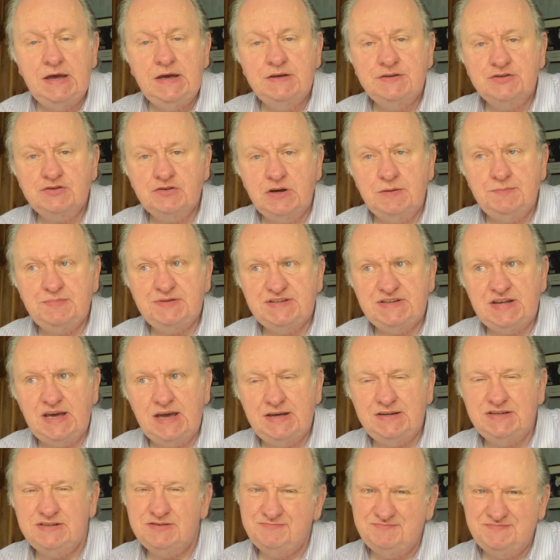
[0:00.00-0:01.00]
Scripts
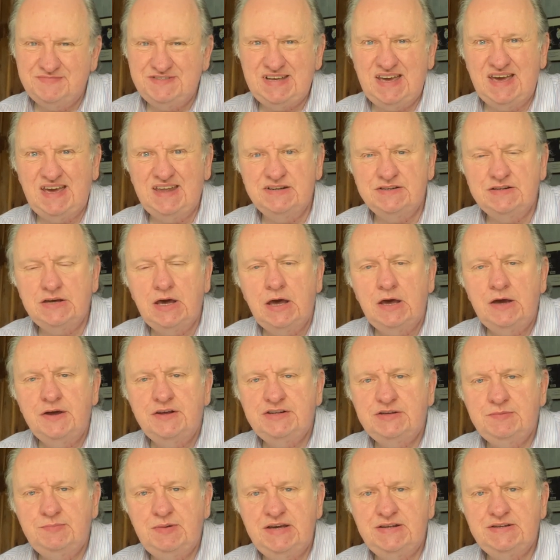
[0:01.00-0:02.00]
tend
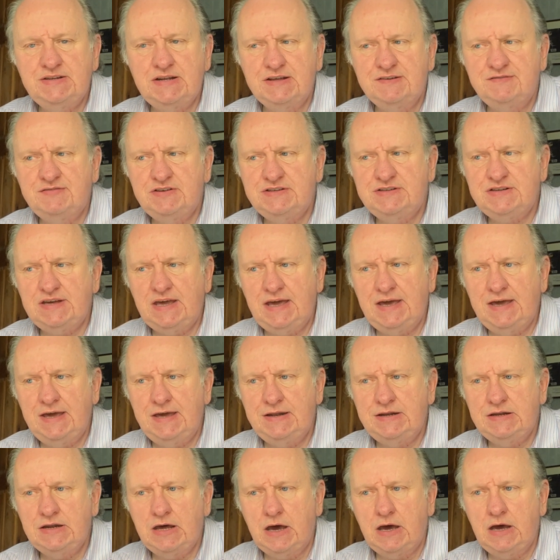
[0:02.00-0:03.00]
to be delivered
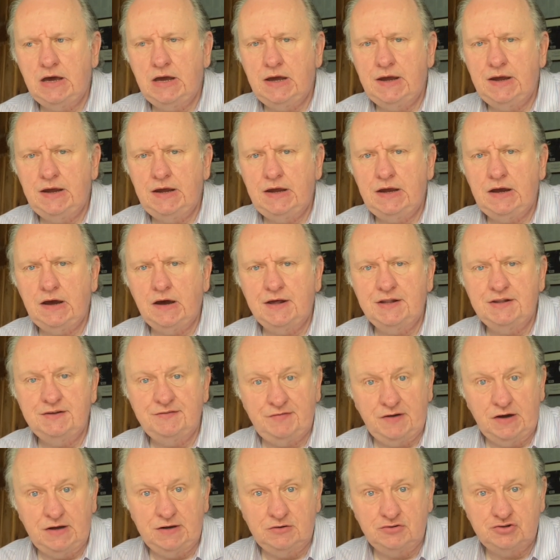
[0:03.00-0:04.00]
in either
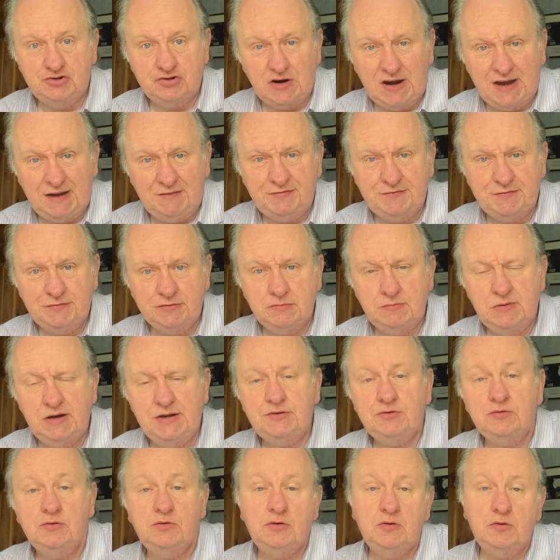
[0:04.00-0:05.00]
final draft format
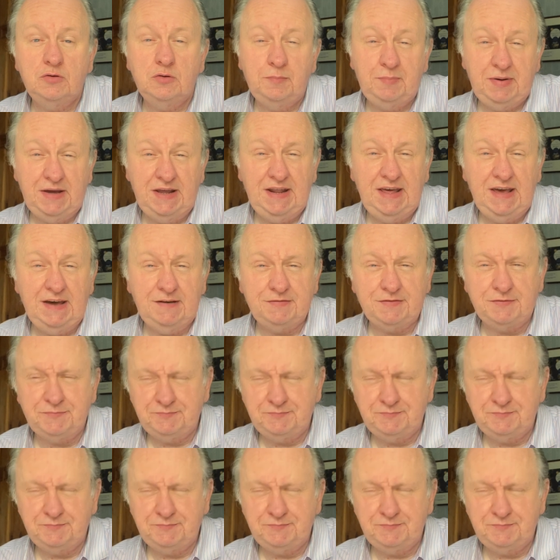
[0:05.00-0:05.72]
or PDF.